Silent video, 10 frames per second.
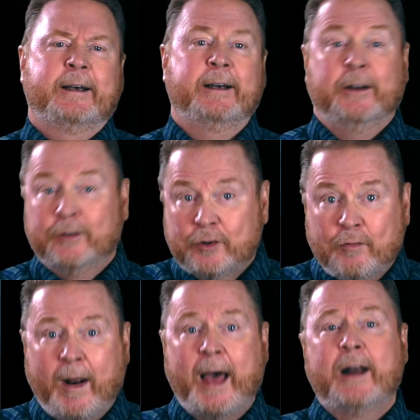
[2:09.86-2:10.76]
in
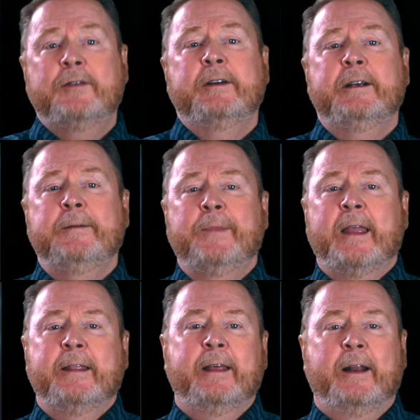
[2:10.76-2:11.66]
strategy
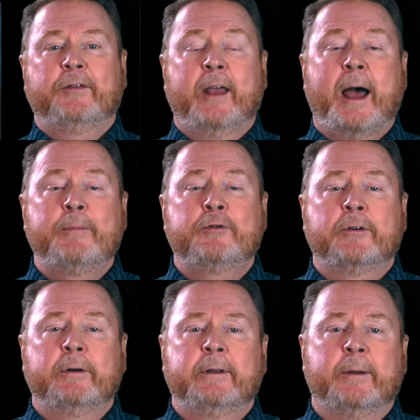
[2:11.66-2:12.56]
that has
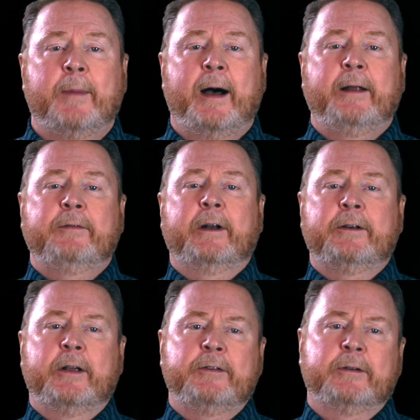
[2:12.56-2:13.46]
captured the minds and
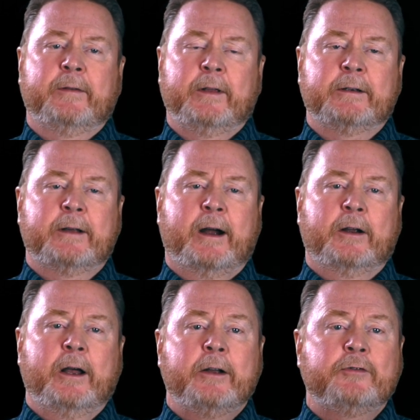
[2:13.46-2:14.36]
attention of the entire
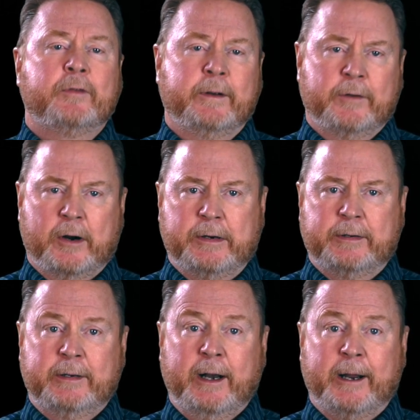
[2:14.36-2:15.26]
country of Garden
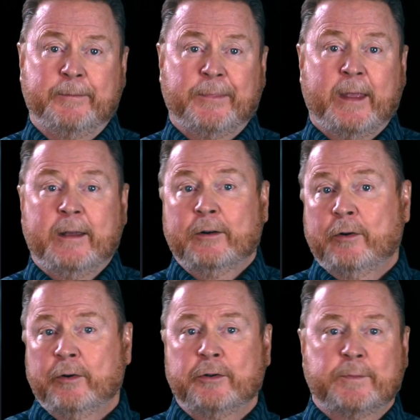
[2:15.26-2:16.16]
City.
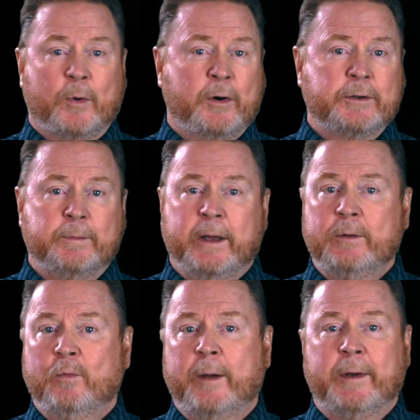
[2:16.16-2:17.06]
Girls, boys,
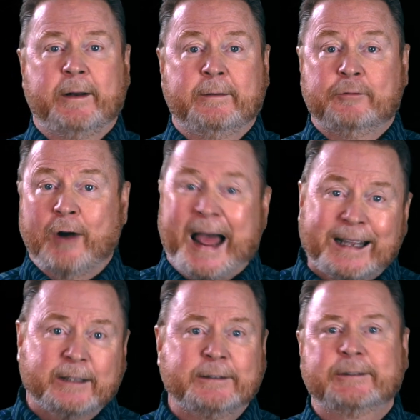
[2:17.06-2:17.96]
men, women,
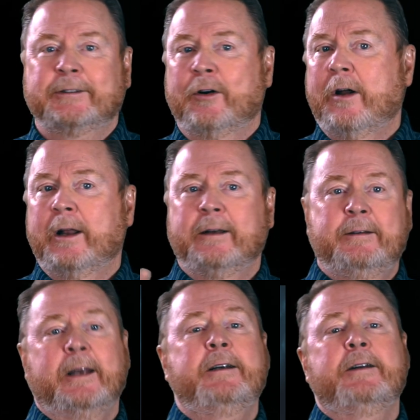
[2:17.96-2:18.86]
dragons, they're all
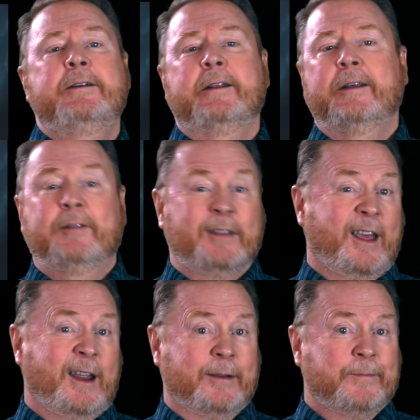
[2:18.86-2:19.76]
addicted to this
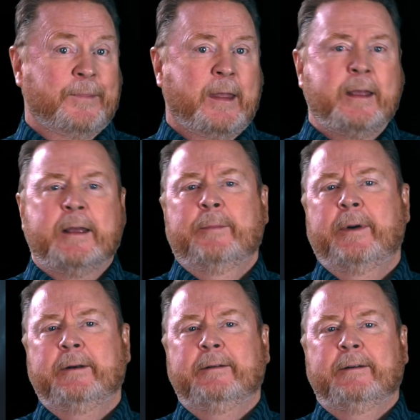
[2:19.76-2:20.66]
thing.
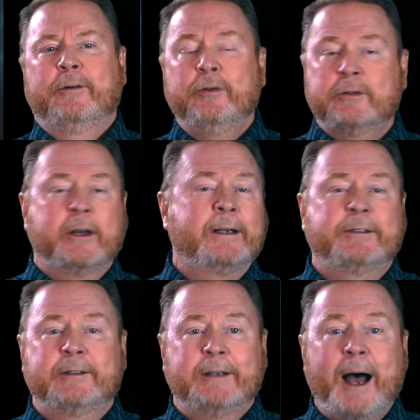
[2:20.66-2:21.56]
But who's going to
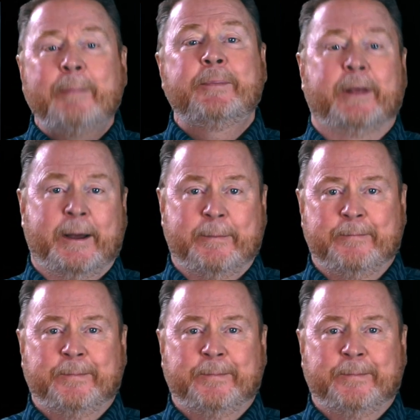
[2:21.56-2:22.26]
stop them?